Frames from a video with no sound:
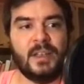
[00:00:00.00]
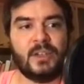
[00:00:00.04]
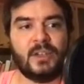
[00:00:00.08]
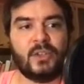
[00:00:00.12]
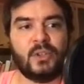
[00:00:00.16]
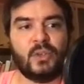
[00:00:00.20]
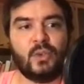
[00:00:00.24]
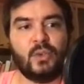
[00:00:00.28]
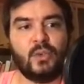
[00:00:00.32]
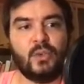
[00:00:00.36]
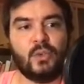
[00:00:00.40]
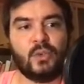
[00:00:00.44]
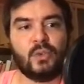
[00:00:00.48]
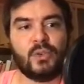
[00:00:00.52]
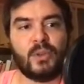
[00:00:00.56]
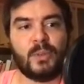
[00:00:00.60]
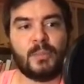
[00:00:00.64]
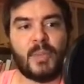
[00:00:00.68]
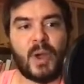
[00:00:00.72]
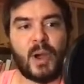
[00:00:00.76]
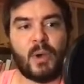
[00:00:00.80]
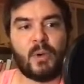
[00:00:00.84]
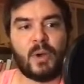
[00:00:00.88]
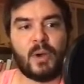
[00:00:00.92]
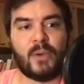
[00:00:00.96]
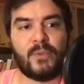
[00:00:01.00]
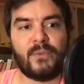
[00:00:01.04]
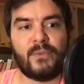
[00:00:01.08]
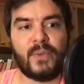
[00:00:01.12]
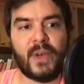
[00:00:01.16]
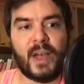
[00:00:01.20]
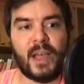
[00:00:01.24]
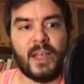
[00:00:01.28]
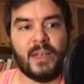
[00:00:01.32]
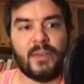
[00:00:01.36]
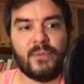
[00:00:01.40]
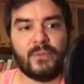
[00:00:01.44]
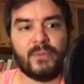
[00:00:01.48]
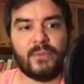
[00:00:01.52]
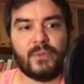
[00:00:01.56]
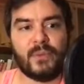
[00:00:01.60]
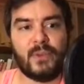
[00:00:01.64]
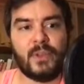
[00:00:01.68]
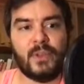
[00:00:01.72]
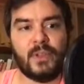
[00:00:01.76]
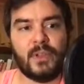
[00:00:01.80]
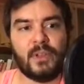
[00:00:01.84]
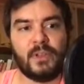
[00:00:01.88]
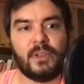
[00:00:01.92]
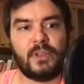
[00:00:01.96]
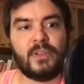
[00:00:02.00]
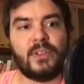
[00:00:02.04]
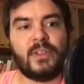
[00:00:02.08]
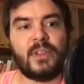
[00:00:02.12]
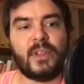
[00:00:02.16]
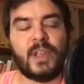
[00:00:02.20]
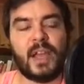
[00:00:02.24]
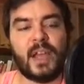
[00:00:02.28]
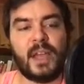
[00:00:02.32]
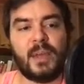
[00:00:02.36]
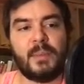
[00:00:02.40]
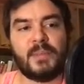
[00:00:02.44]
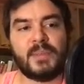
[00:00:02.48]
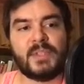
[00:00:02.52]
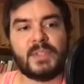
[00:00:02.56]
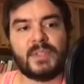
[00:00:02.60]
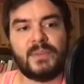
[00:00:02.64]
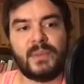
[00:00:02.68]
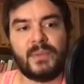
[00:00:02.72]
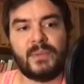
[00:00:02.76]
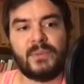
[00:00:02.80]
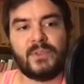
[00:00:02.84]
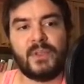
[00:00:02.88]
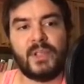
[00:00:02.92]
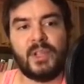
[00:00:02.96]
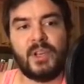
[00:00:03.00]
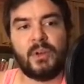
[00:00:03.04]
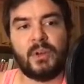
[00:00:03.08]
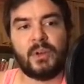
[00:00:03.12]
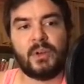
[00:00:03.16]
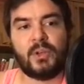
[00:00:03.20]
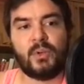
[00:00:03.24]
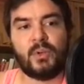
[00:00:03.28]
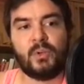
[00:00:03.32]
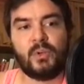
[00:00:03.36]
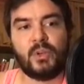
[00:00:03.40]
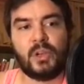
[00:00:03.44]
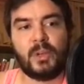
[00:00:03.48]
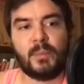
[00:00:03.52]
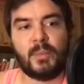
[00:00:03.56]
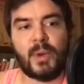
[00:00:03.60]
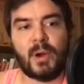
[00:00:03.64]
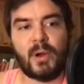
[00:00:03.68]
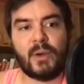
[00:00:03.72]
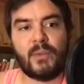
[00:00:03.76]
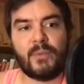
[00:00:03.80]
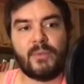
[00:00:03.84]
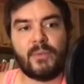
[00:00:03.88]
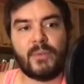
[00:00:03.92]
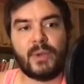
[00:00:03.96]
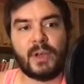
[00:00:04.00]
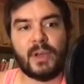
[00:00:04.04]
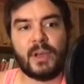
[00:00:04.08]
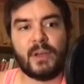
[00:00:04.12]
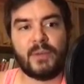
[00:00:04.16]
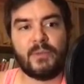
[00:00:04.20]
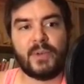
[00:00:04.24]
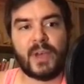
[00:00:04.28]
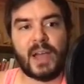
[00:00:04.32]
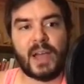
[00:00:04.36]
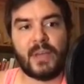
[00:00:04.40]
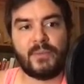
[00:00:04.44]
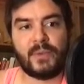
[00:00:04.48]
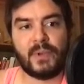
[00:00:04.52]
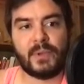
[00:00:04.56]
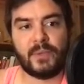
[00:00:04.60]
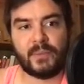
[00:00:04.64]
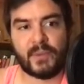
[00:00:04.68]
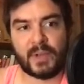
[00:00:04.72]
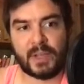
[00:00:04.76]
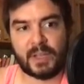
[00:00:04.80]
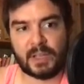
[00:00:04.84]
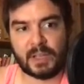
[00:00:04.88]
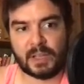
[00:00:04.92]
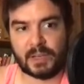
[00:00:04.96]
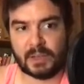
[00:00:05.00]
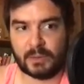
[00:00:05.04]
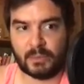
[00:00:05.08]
2 to the power of 5 times 15 or 2 to the power uh, 5 if I